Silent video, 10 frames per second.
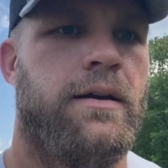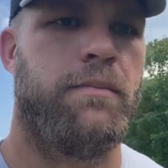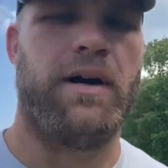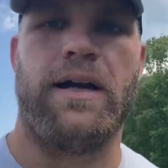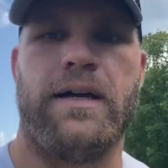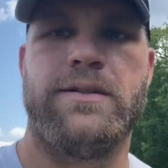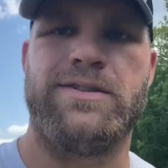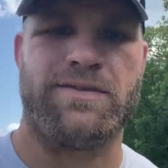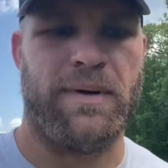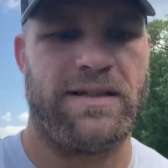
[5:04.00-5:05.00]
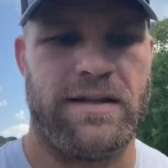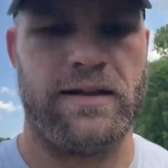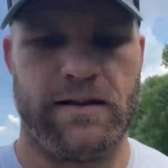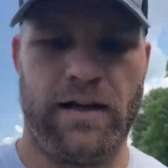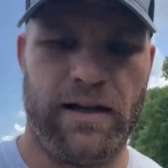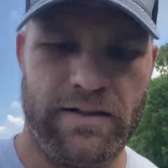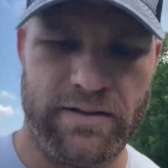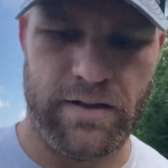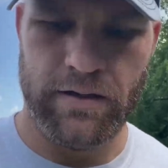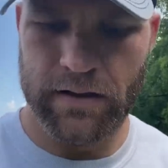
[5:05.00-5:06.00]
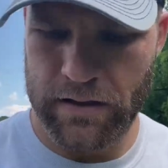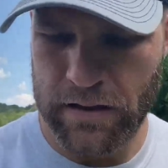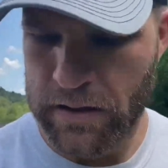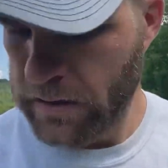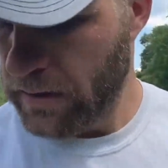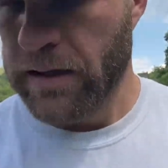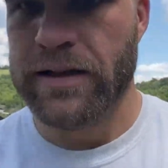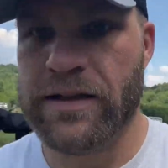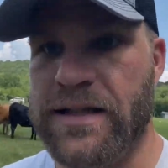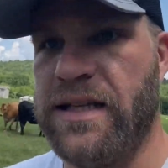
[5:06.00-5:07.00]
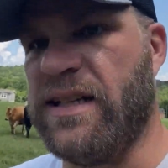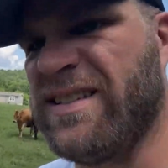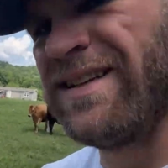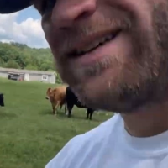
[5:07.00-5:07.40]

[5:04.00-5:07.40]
but it just makes things a lot easier. Look at this.